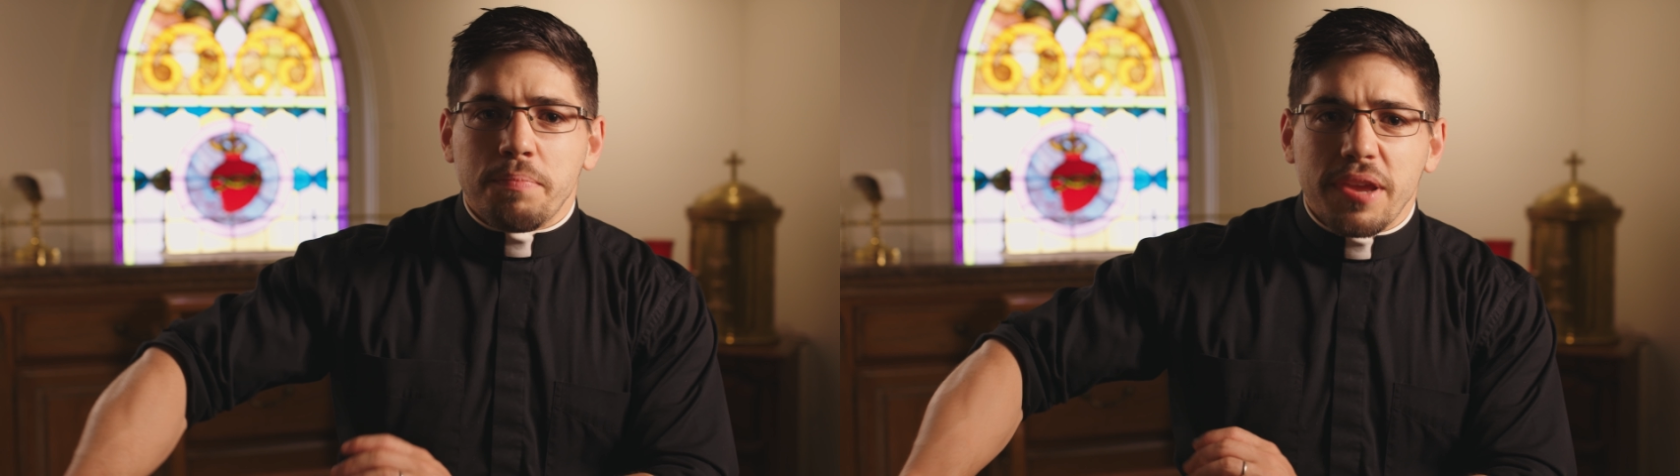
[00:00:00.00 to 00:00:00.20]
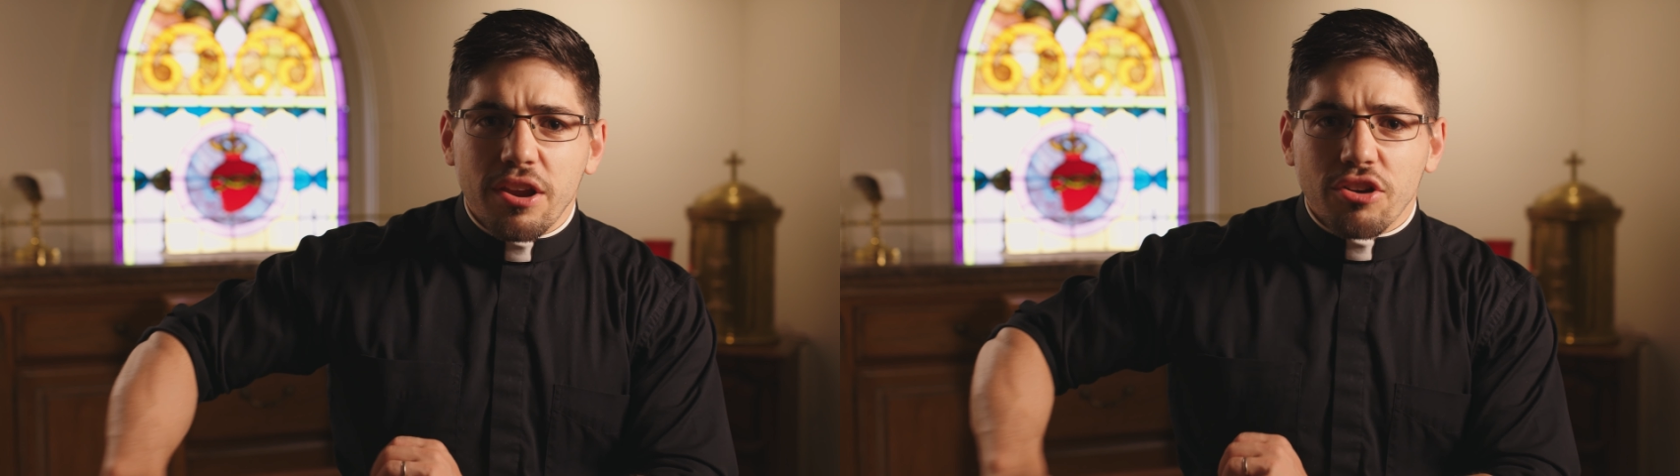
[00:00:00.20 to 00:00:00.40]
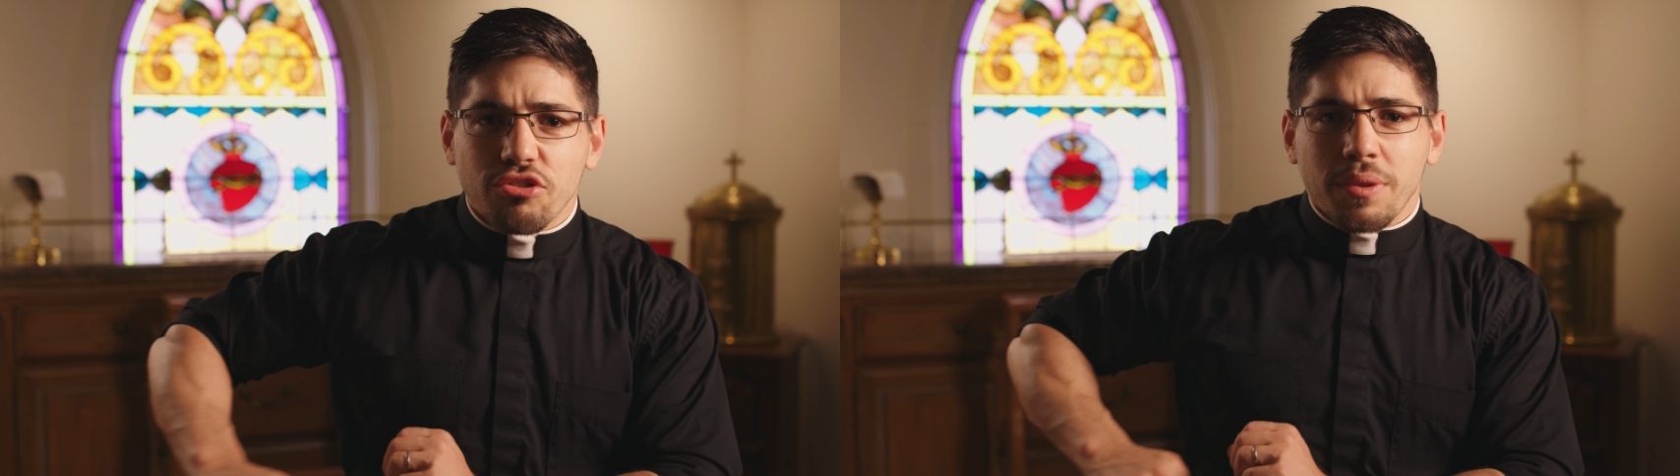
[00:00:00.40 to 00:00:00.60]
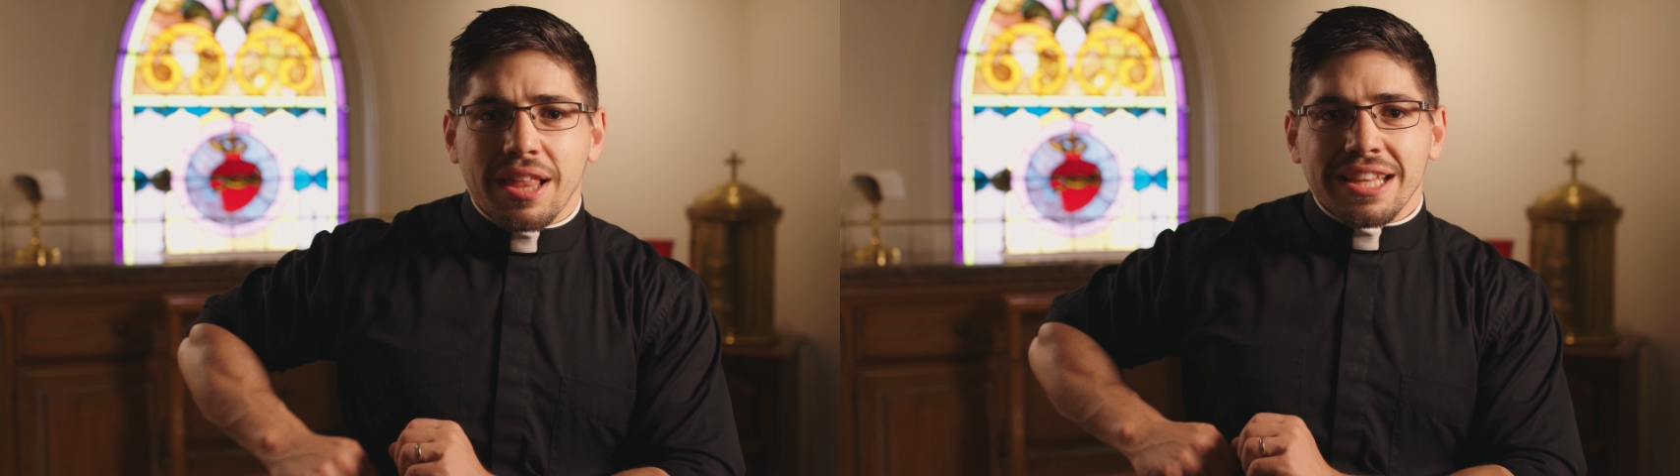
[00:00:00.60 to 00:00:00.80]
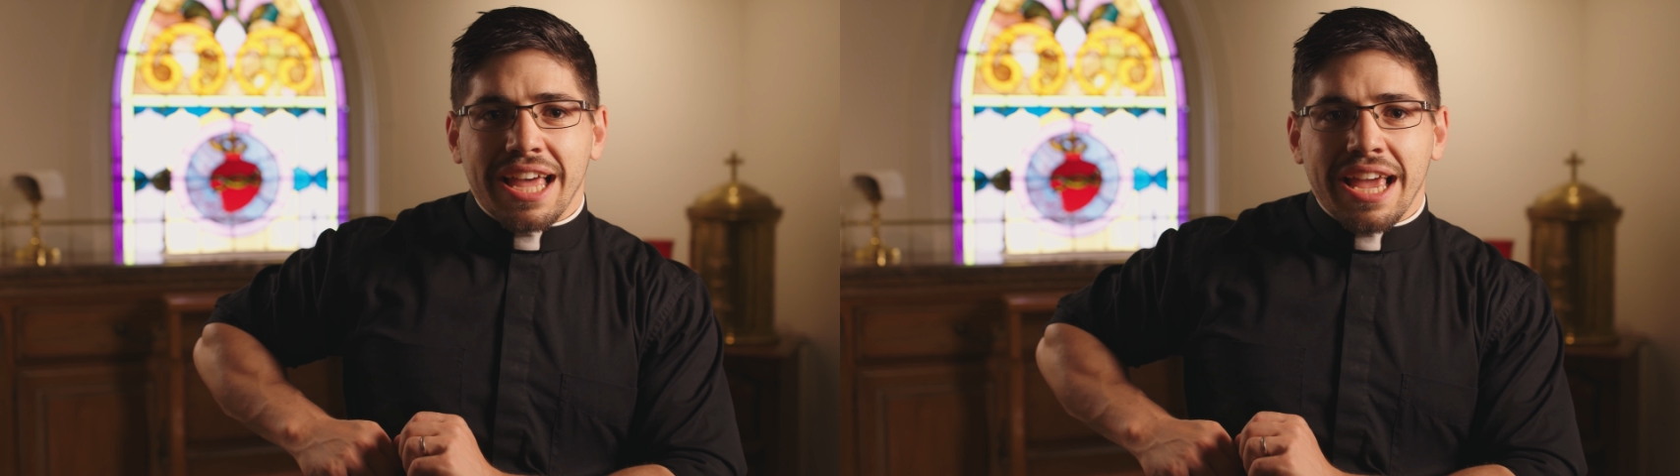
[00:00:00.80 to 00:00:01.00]
pierced with
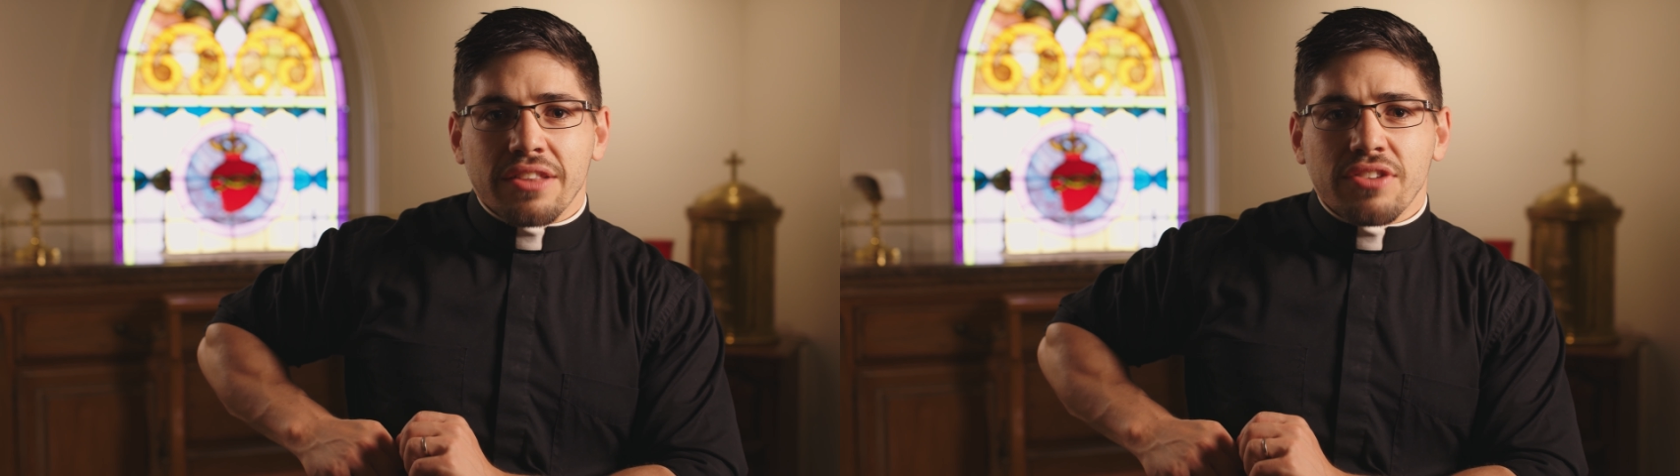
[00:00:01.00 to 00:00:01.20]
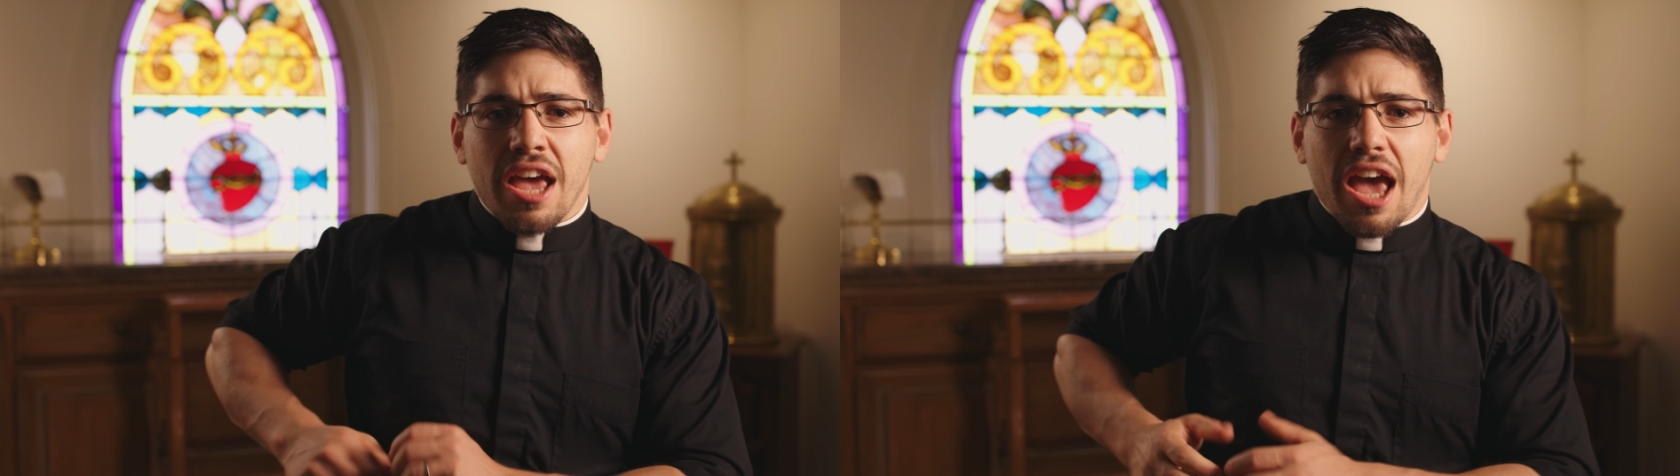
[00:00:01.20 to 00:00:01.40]
a lance